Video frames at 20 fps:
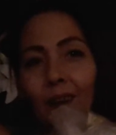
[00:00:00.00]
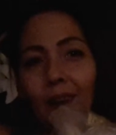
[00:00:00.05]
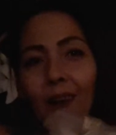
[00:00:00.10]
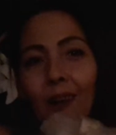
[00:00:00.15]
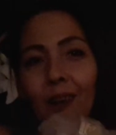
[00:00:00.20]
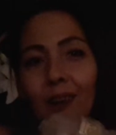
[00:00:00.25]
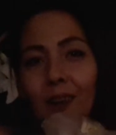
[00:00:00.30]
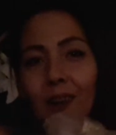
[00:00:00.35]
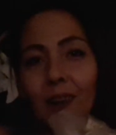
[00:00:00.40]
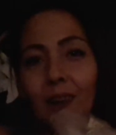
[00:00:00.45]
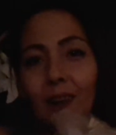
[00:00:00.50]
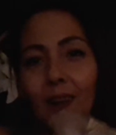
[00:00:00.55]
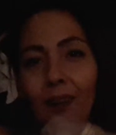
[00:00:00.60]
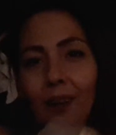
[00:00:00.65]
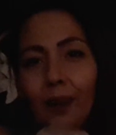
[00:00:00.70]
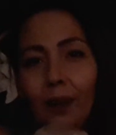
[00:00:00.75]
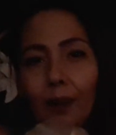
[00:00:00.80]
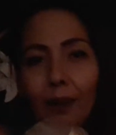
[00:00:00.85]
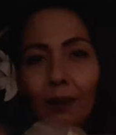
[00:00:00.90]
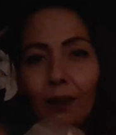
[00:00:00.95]
It's
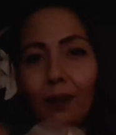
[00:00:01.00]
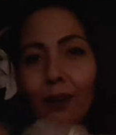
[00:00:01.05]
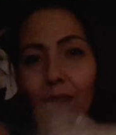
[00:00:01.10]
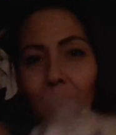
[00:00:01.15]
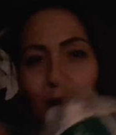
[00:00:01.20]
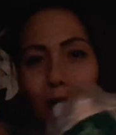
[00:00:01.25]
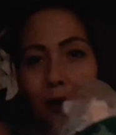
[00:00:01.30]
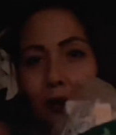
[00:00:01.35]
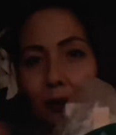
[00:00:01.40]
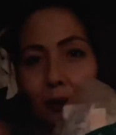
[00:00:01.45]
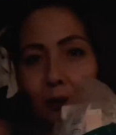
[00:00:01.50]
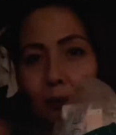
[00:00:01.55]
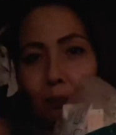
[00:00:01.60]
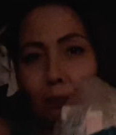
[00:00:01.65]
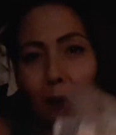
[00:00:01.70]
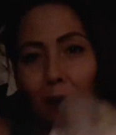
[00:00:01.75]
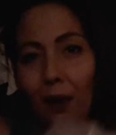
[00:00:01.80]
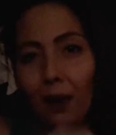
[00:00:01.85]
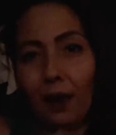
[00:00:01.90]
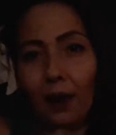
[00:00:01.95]
illegal to
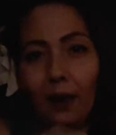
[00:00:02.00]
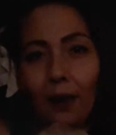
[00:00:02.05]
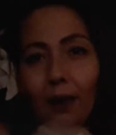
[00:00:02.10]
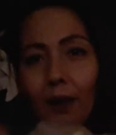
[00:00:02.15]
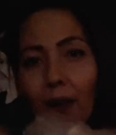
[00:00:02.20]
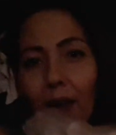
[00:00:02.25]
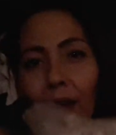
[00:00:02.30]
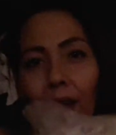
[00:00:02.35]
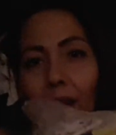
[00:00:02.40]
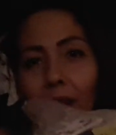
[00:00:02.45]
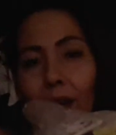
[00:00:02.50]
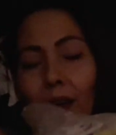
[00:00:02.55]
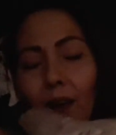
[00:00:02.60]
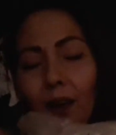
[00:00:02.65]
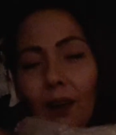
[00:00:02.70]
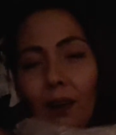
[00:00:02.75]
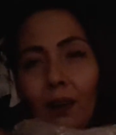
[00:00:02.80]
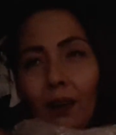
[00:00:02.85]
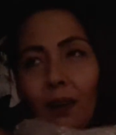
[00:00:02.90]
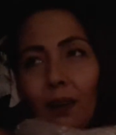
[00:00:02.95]
buy
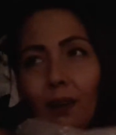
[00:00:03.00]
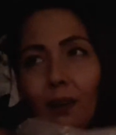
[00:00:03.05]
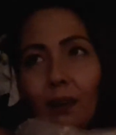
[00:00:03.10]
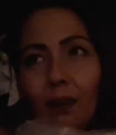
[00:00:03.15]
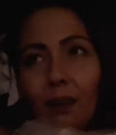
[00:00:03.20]
and